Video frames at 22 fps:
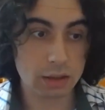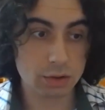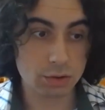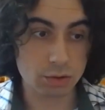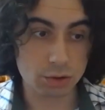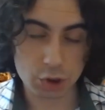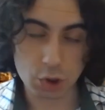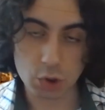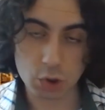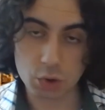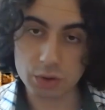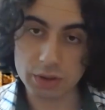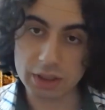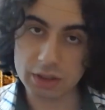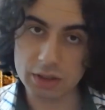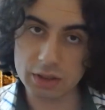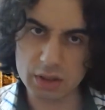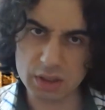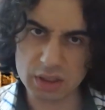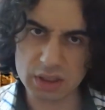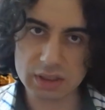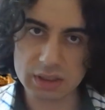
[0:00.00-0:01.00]
to show that
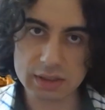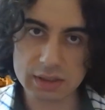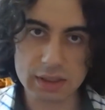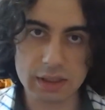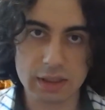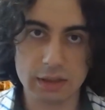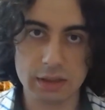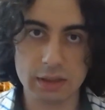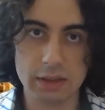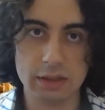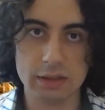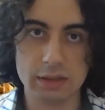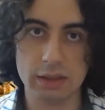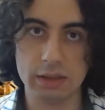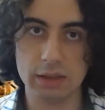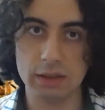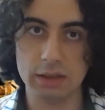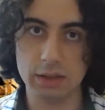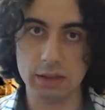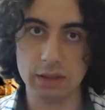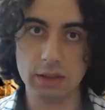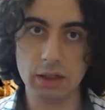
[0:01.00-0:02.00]
they're distinct, is that
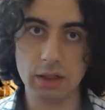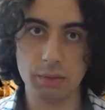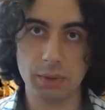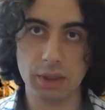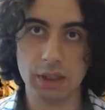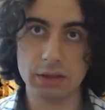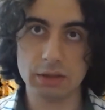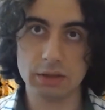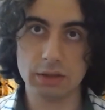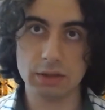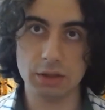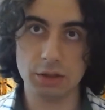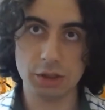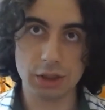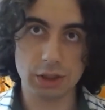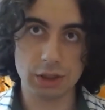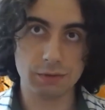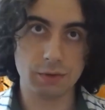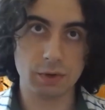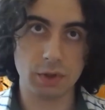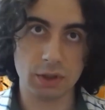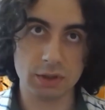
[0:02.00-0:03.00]
in the Elamites, their
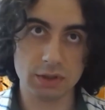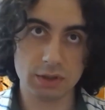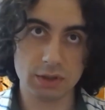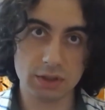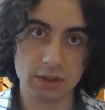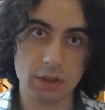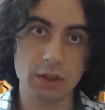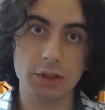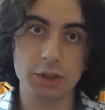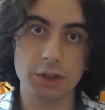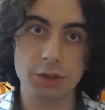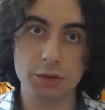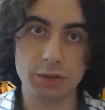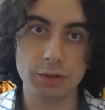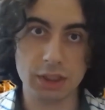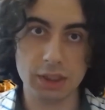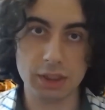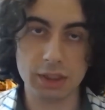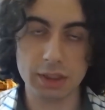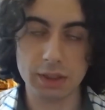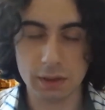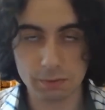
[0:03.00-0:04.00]
chief gods, they are a
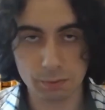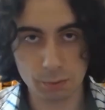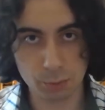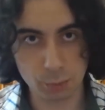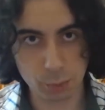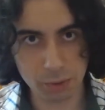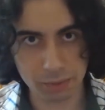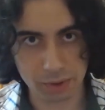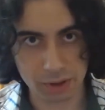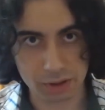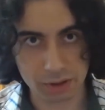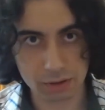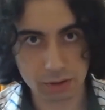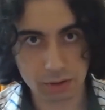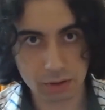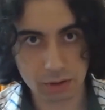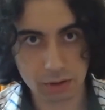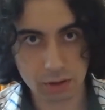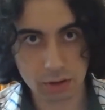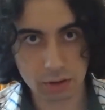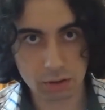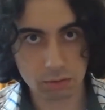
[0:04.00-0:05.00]
trinity of women,
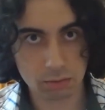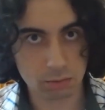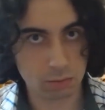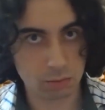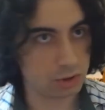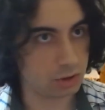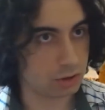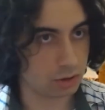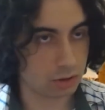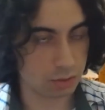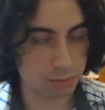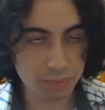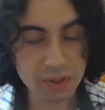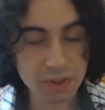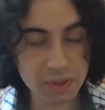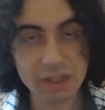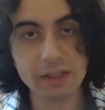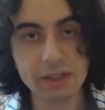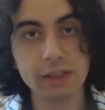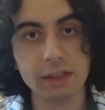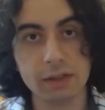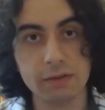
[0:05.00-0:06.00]
which is
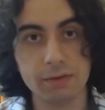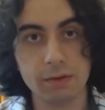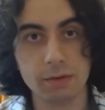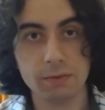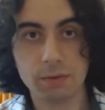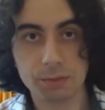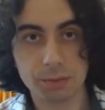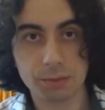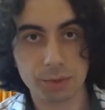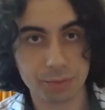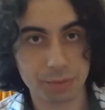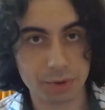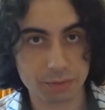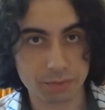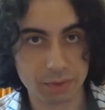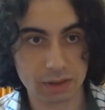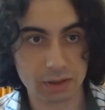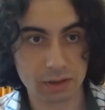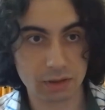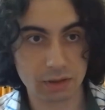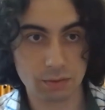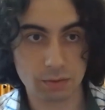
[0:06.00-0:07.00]
completely different from the
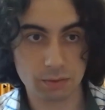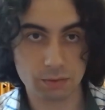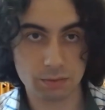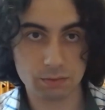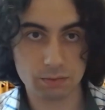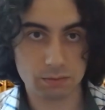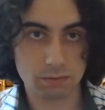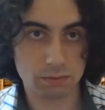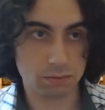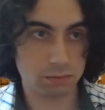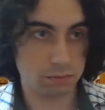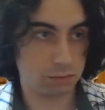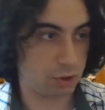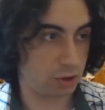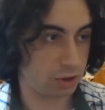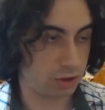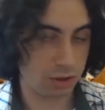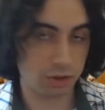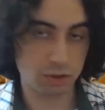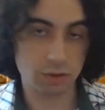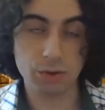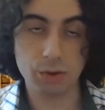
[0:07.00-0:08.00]
perspective of
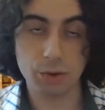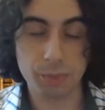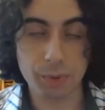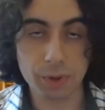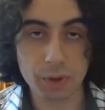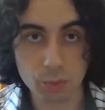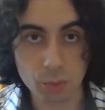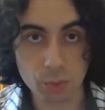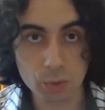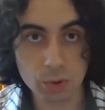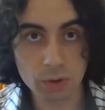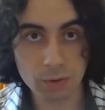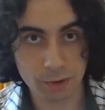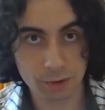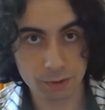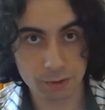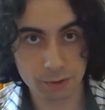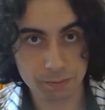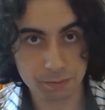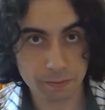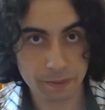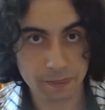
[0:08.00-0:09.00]
just the Indo-European worldview.